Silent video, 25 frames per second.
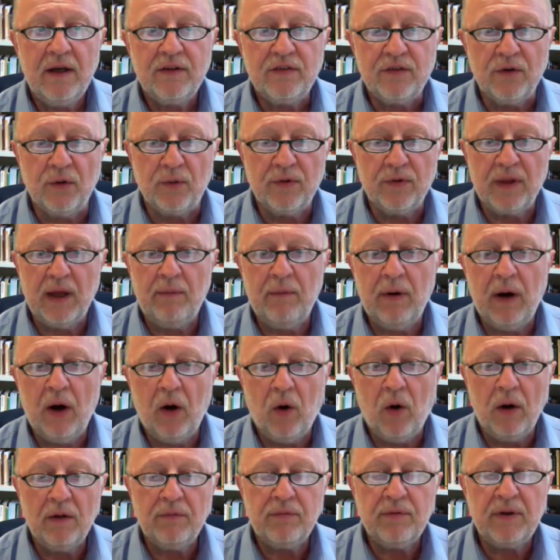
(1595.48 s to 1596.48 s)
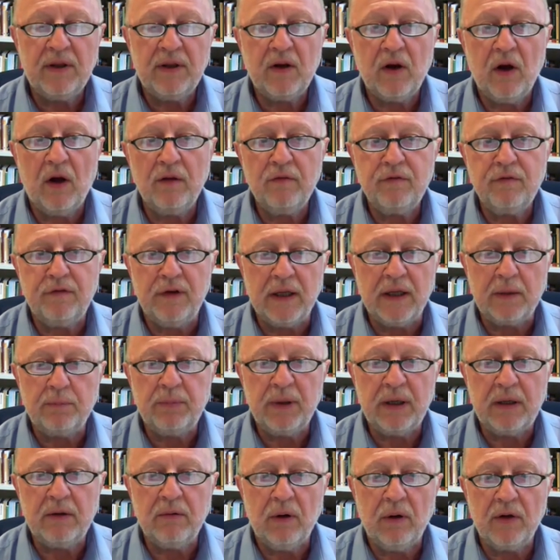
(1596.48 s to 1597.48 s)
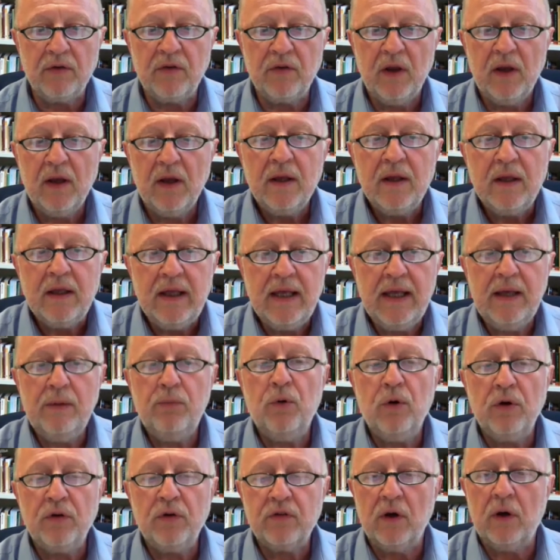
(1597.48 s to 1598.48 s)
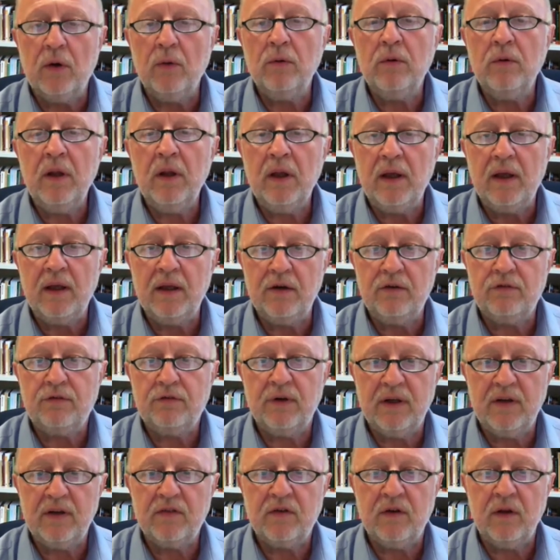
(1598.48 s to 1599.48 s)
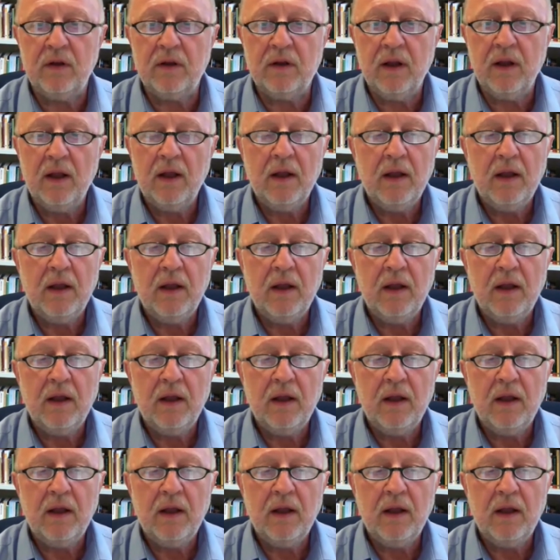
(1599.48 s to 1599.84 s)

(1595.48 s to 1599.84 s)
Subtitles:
So there were always the conflict, because he was only interested